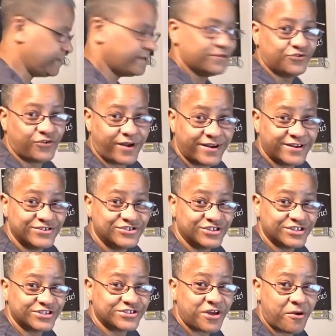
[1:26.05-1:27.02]
Trying to
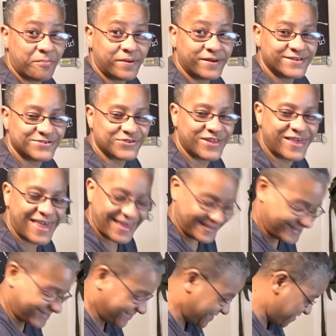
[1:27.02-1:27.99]
jigsaw puzzle that
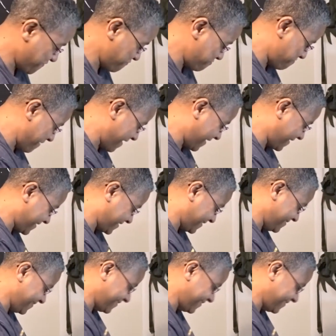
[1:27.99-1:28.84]
stuff back in